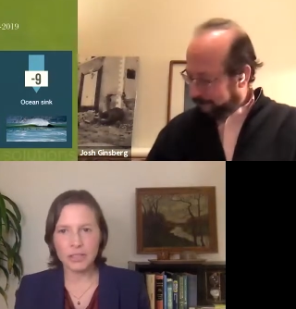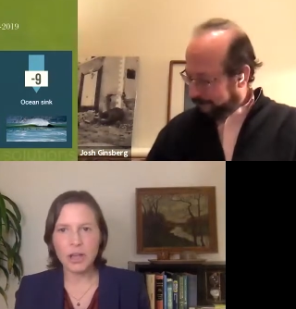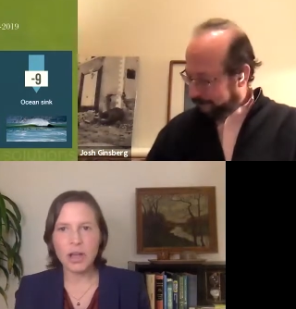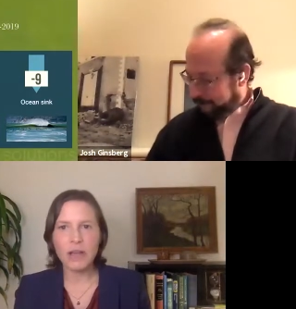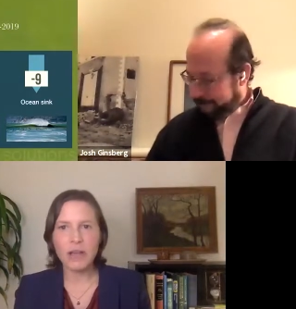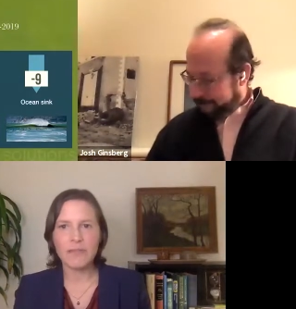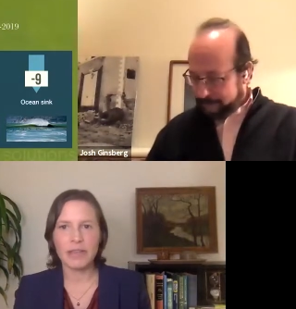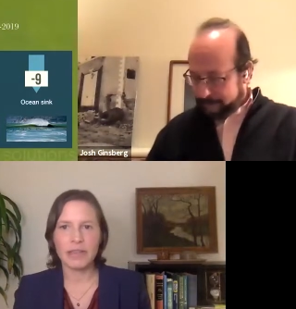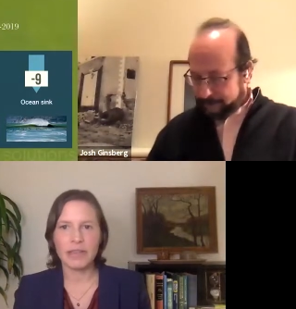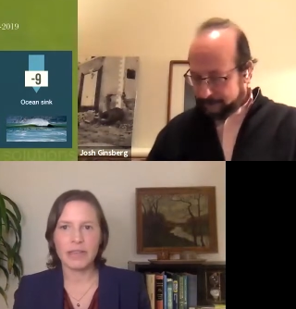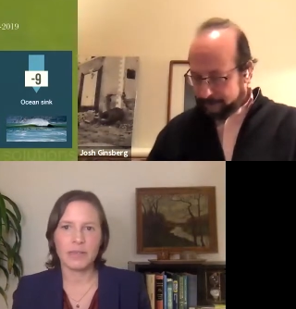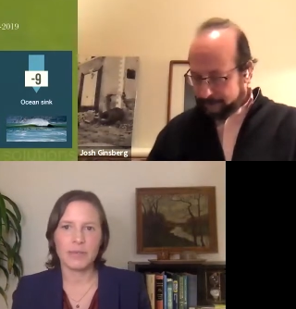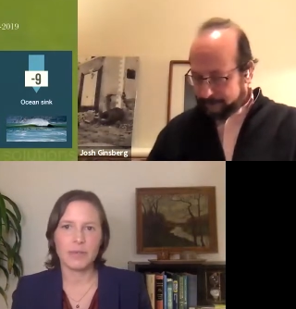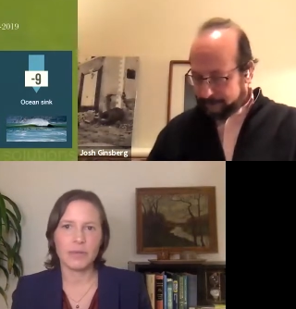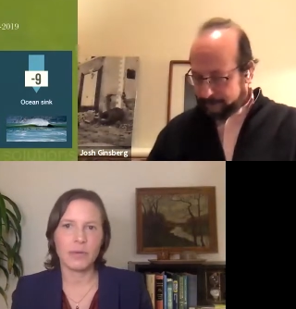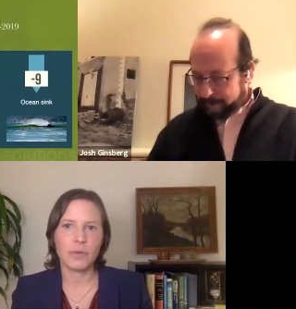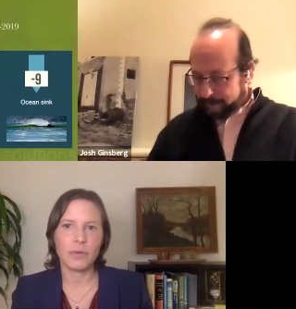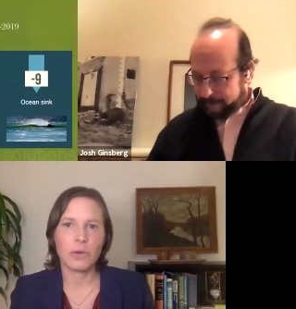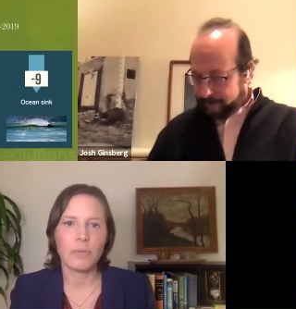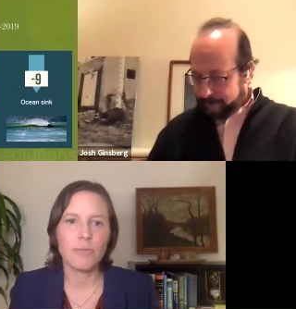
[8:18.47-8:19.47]
Speaker 1: solving these
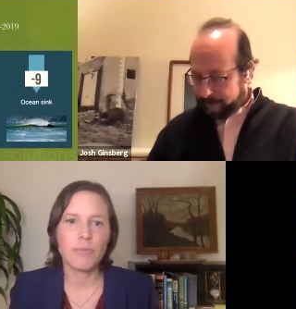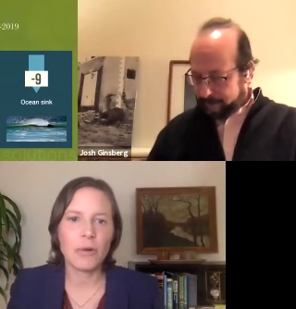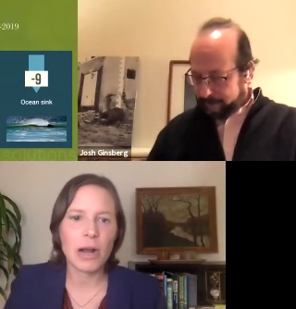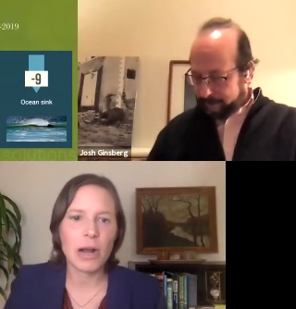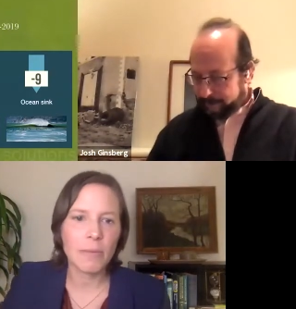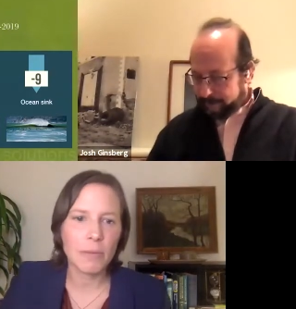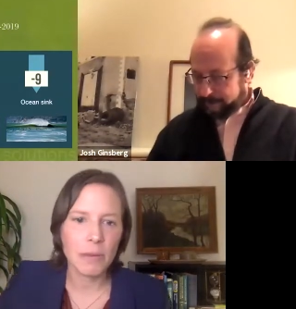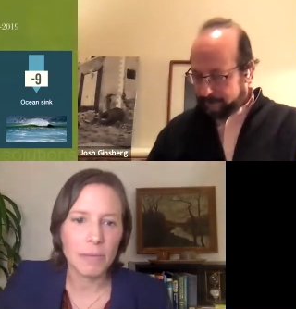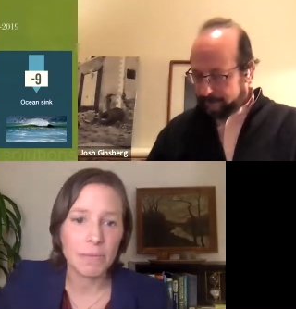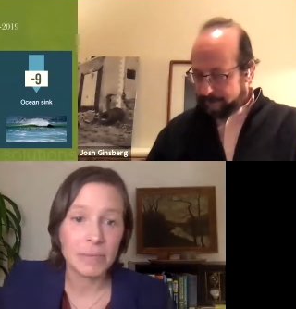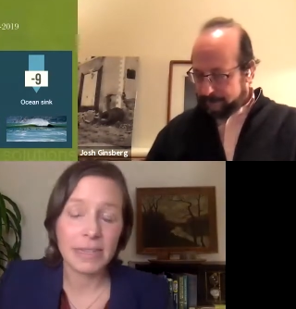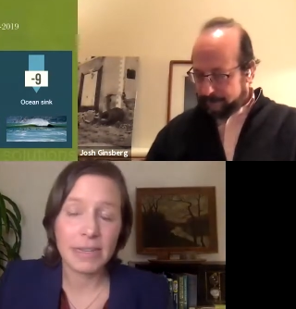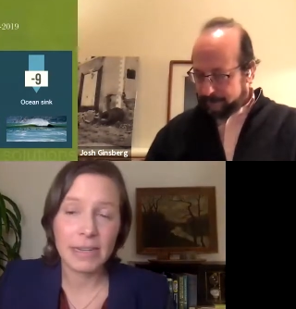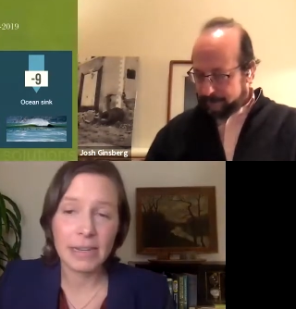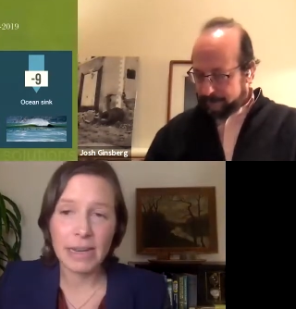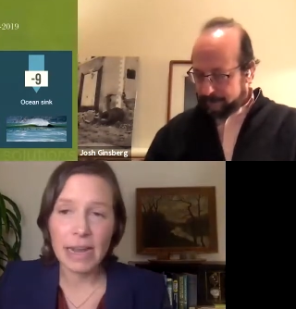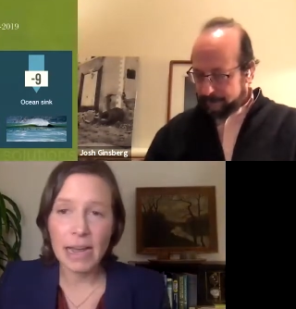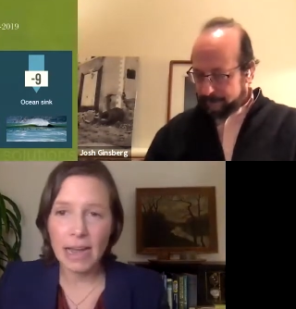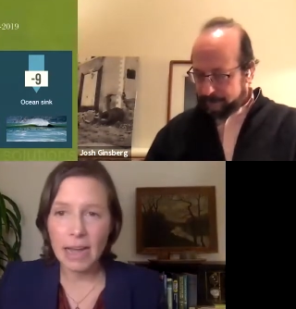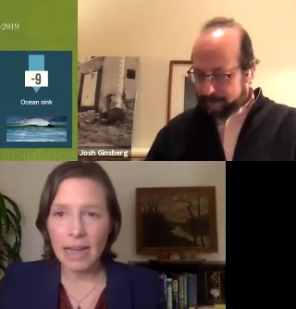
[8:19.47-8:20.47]
real world problems. And
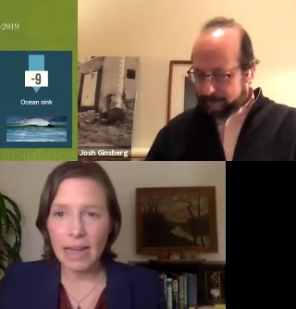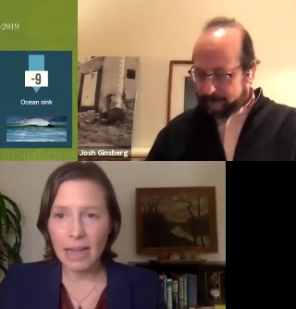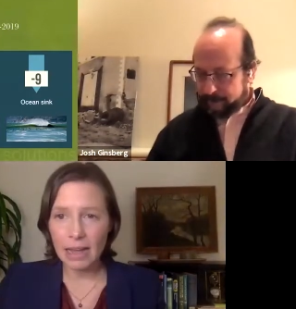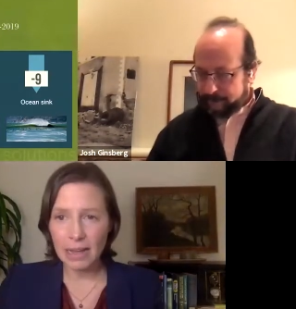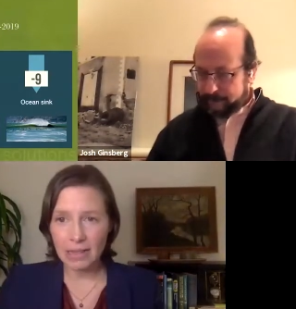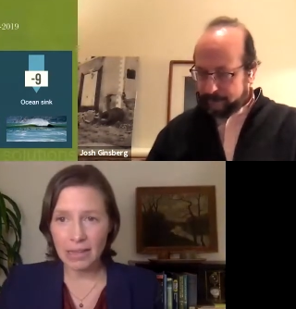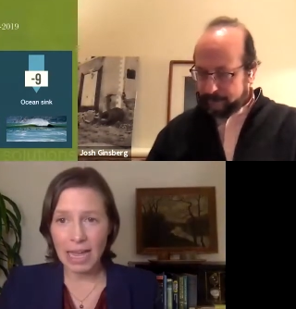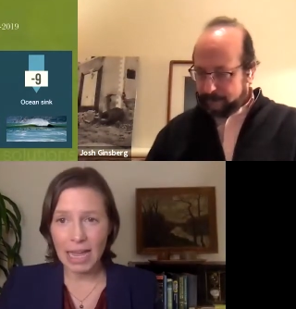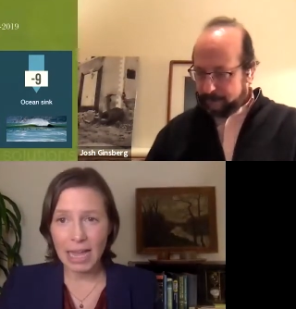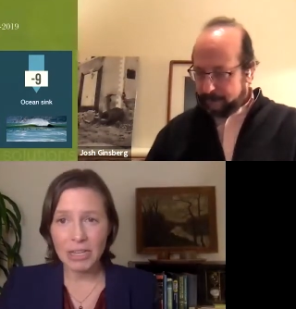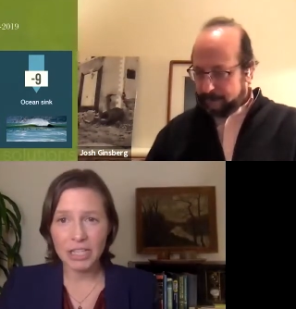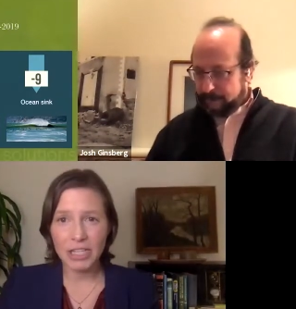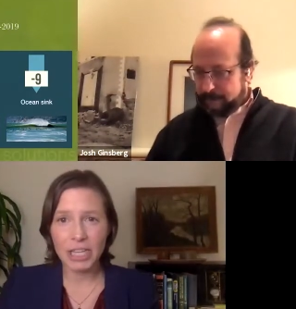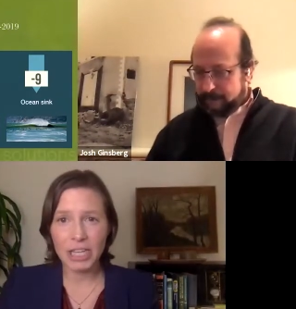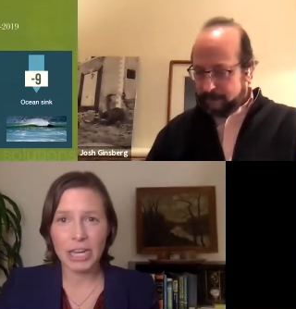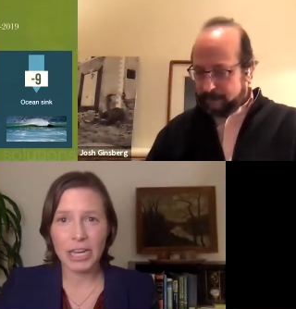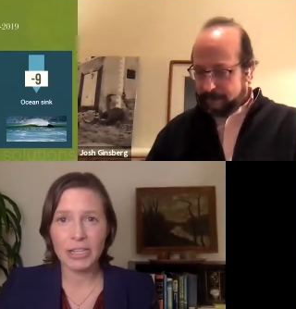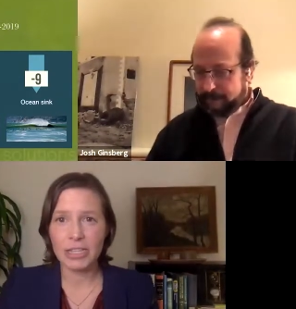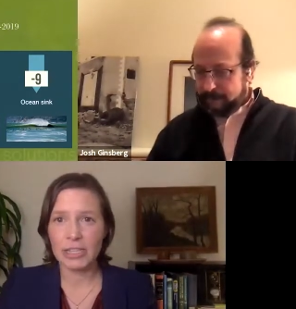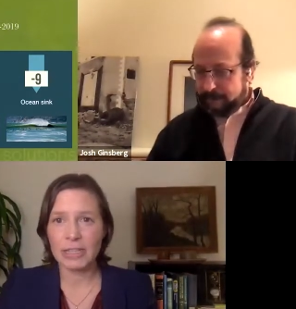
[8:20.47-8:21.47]
climate
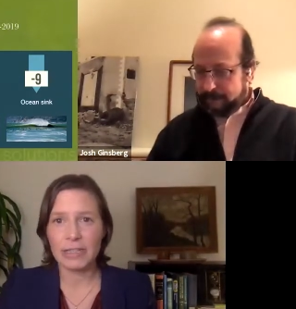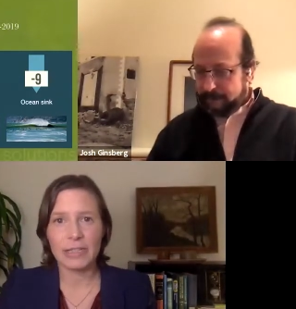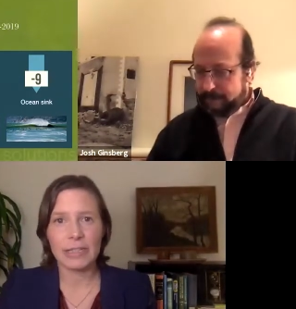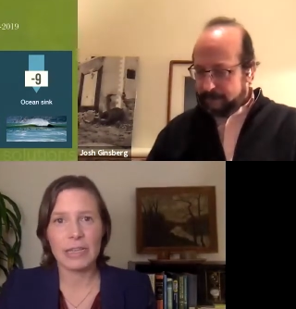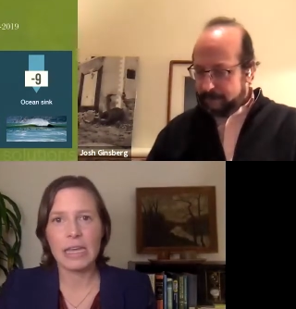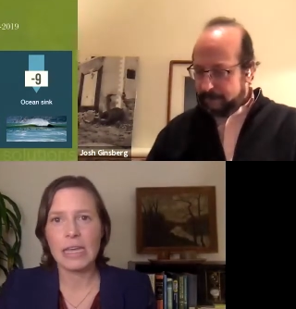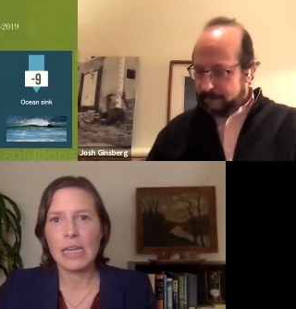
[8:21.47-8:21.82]
change is